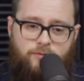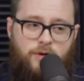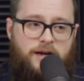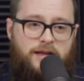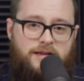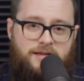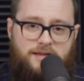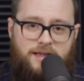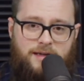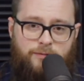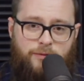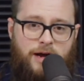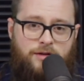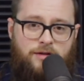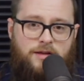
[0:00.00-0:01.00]
running the
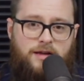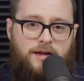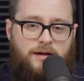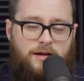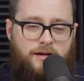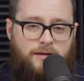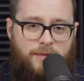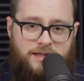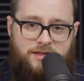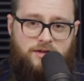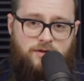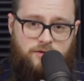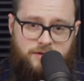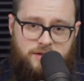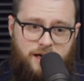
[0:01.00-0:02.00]
team rather than uh,
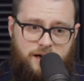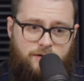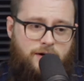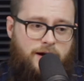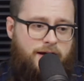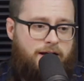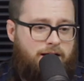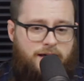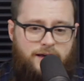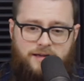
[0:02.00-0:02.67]
Masahiro Sakurai.